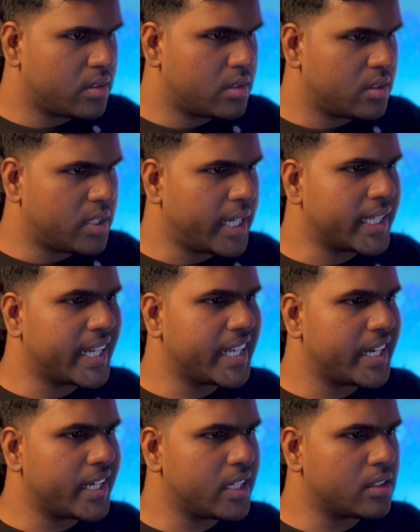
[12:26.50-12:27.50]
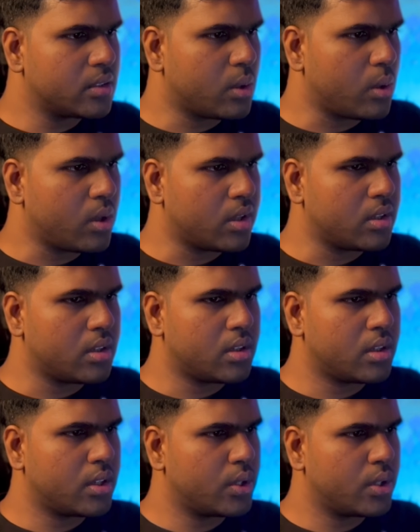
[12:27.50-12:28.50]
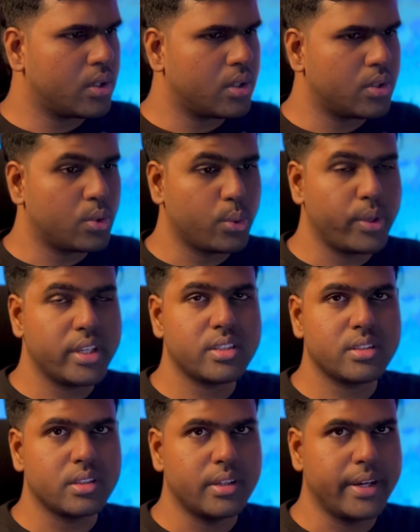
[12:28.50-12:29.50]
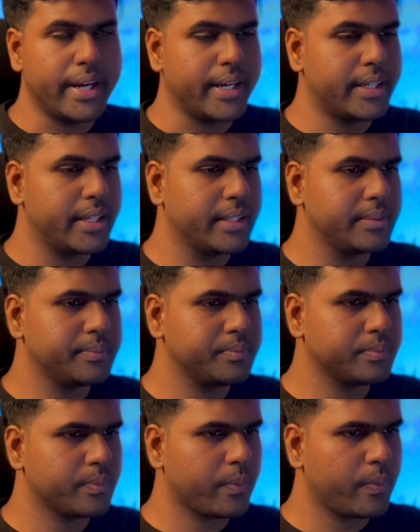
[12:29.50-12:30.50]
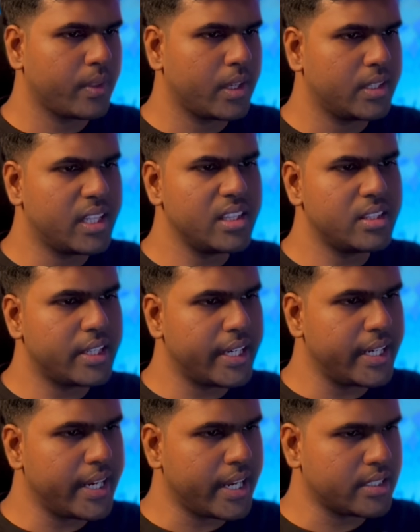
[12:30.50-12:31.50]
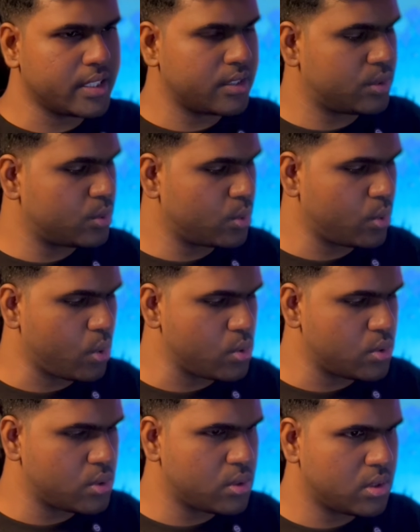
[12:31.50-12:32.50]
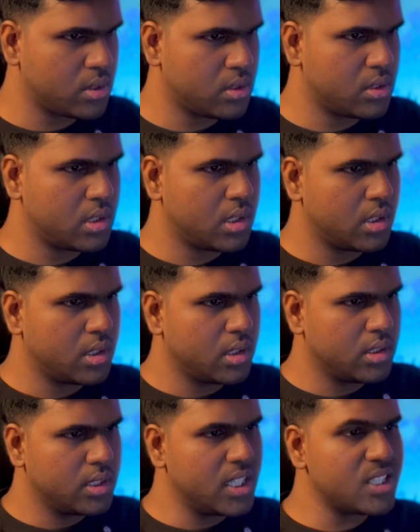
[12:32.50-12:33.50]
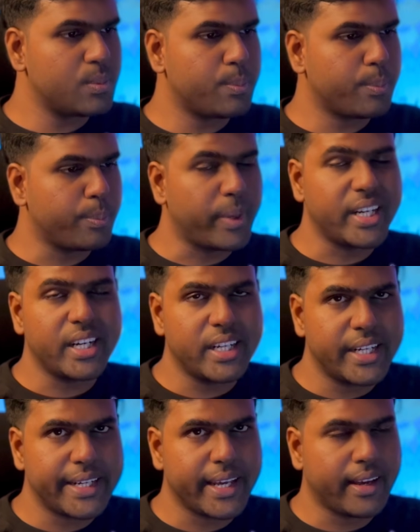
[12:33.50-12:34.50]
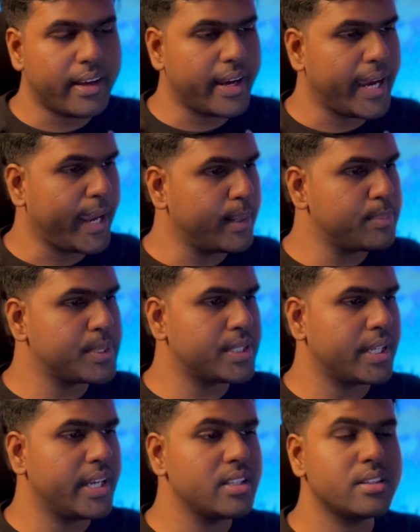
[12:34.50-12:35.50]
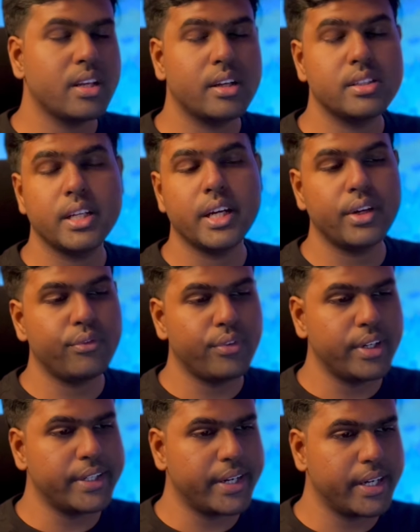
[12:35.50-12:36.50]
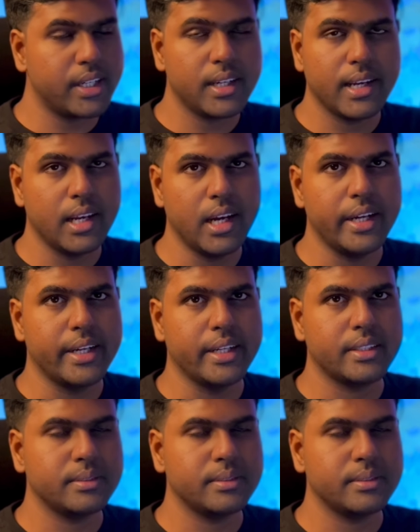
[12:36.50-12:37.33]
Then created colon today's date. Then 3 dashes to close. This metadata helps in searching and filtering later.